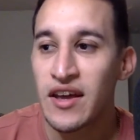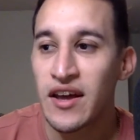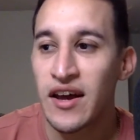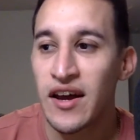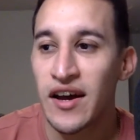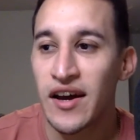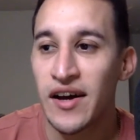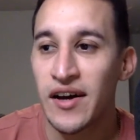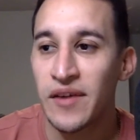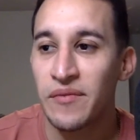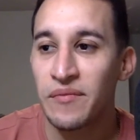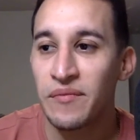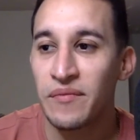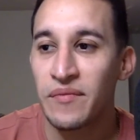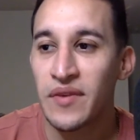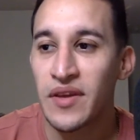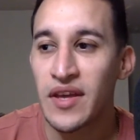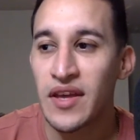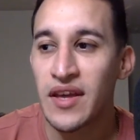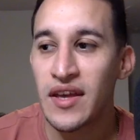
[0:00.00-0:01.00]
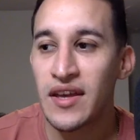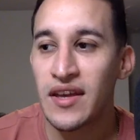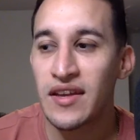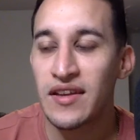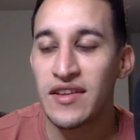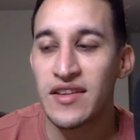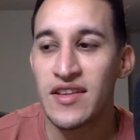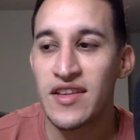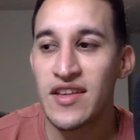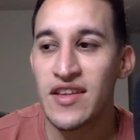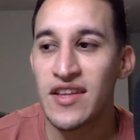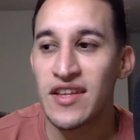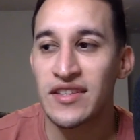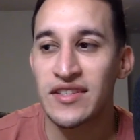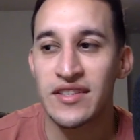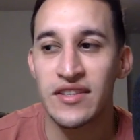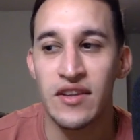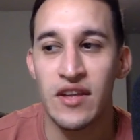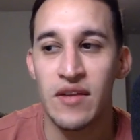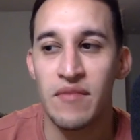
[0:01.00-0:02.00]
um
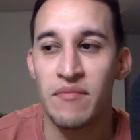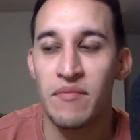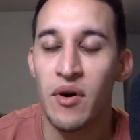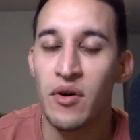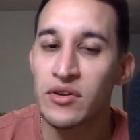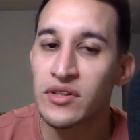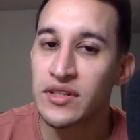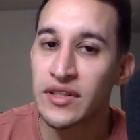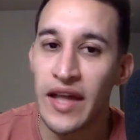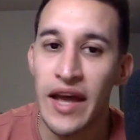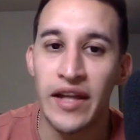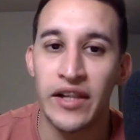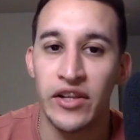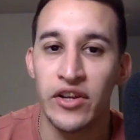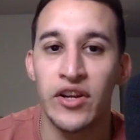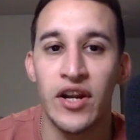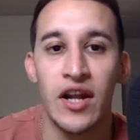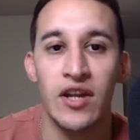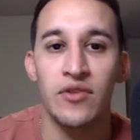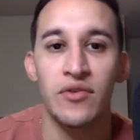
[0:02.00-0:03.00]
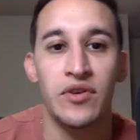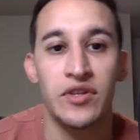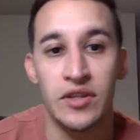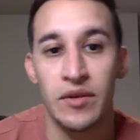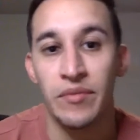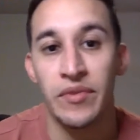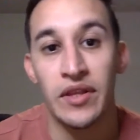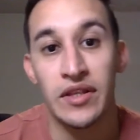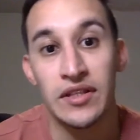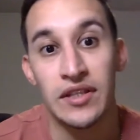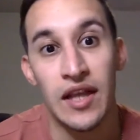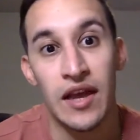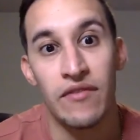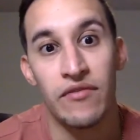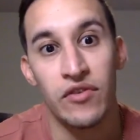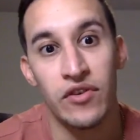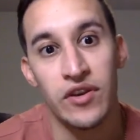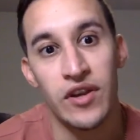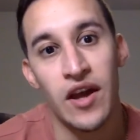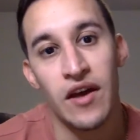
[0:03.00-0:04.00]
is most likely you're not doing something that's
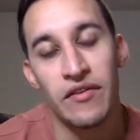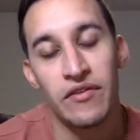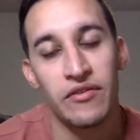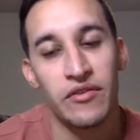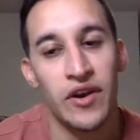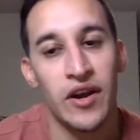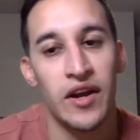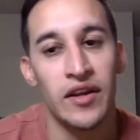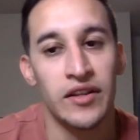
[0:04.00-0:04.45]
life or death, right?